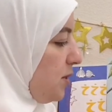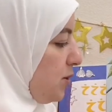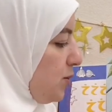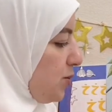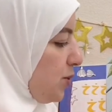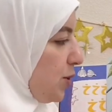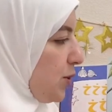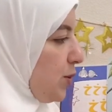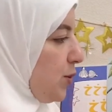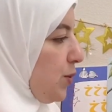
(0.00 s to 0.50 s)

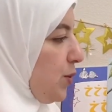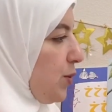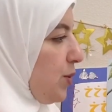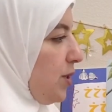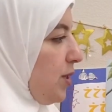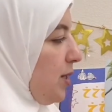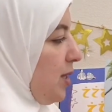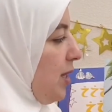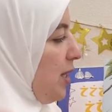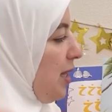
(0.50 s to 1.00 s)
Raccoon
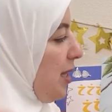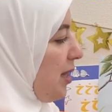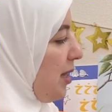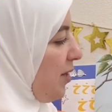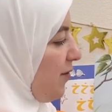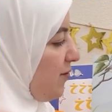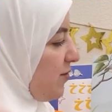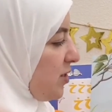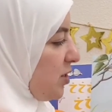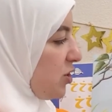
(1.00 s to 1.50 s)

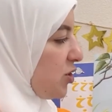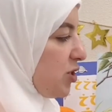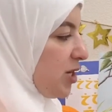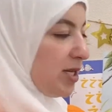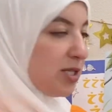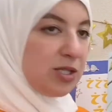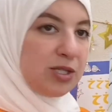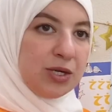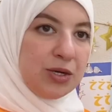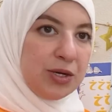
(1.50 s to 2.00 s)
lifted
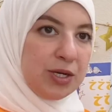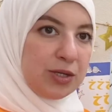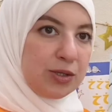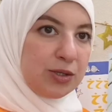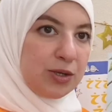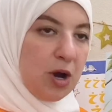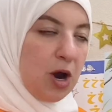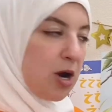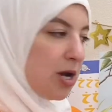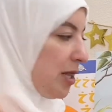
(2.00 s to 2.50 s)
Chester
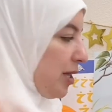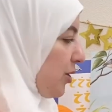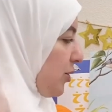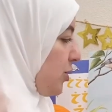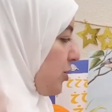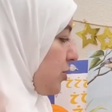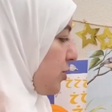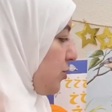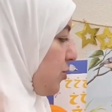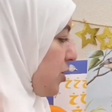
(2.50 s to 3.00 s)

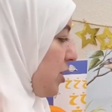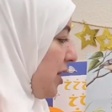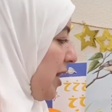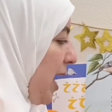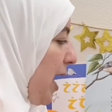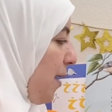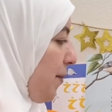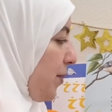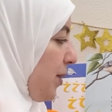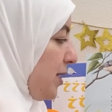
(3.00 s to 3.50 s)
onto her
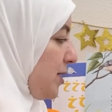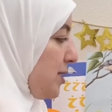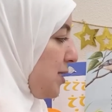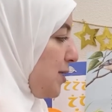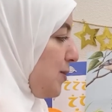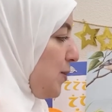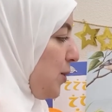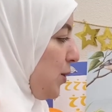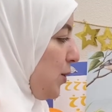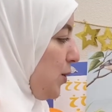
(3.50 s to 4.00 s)
lap and
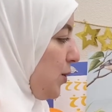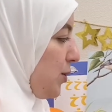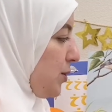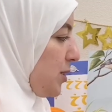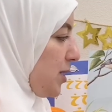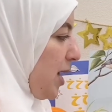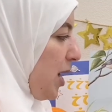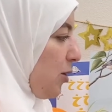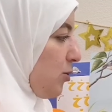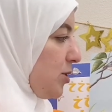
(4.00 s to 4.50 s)
smoothed
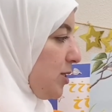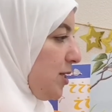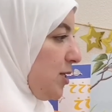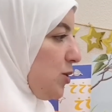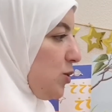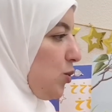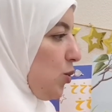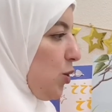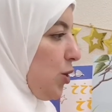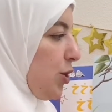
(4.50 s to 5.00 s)
out
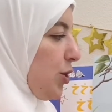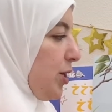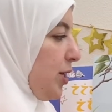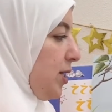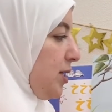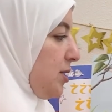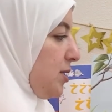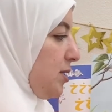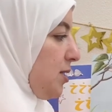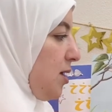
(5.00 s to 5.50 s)
his
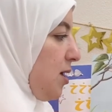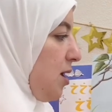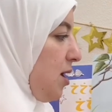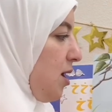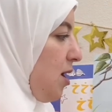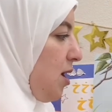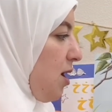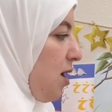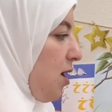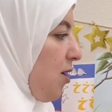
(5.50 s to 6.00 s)
worried
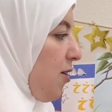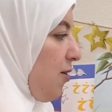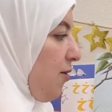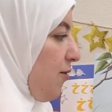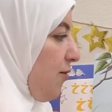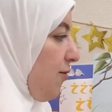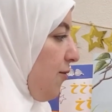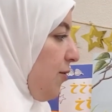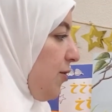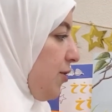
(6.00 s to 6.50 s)

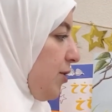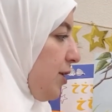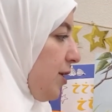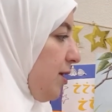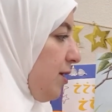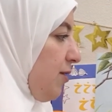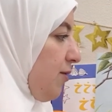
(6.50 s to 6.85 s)
furry